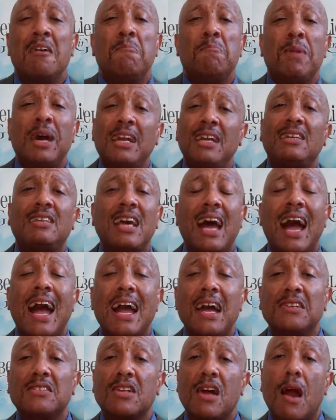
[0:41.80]
Many
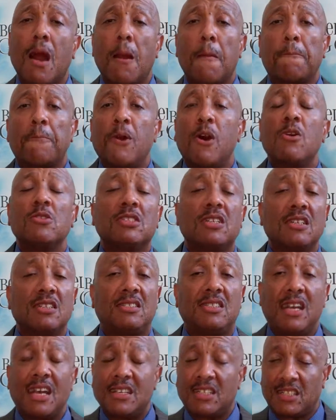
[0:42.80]
times our approach is
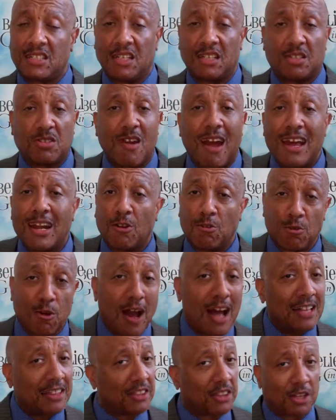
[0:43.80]
just to try to
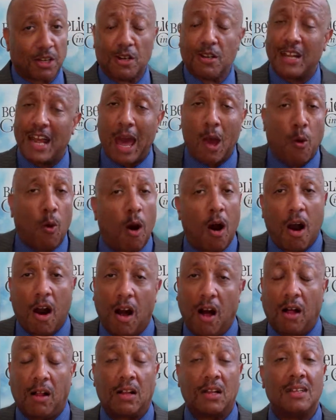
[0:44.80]
run through that
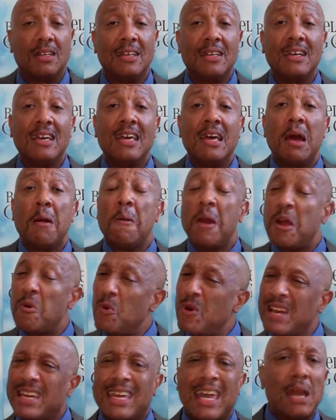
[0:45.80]
wall. And
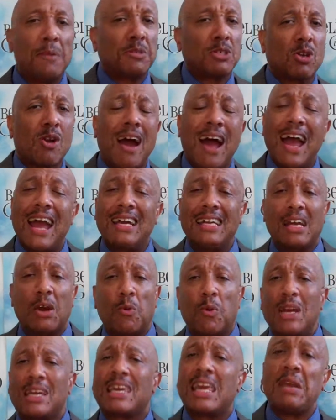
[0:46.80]
we keep trying and
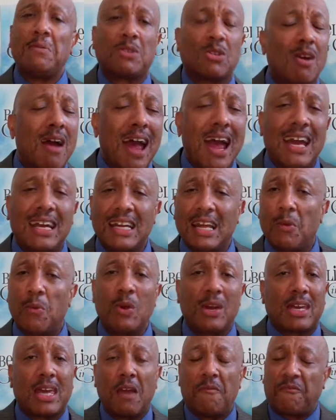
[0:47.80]
we keep trying and
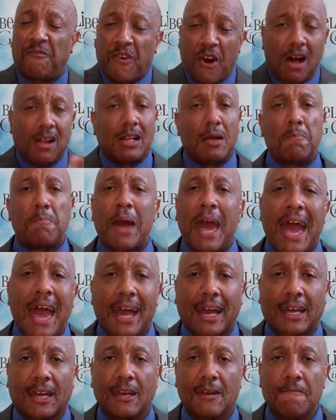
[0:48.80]
we keep falling
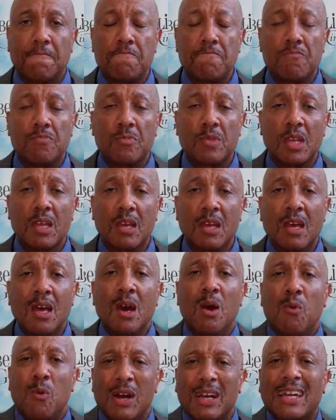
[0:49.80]
back.
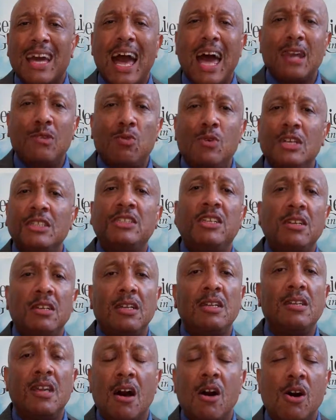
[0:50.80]
What God wants you
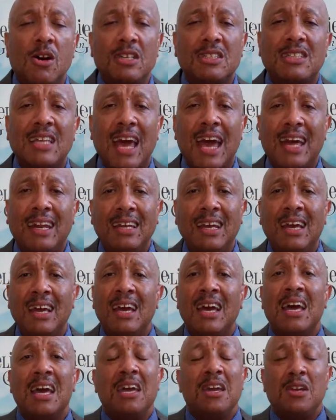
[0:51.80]
to know is that
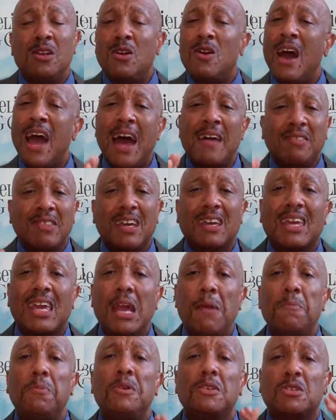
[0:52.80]
you don't have to
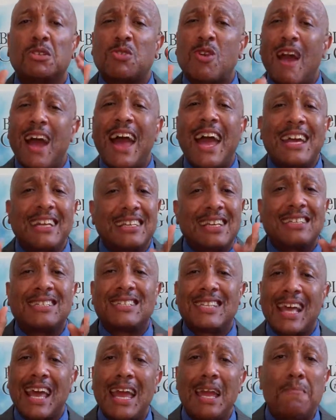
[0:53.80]
keep trying the
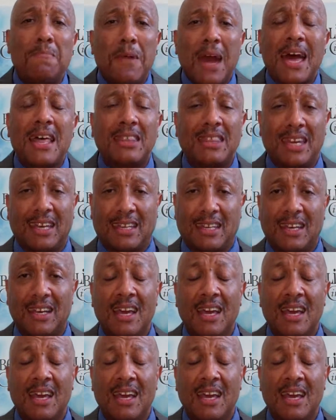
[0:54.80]
same method.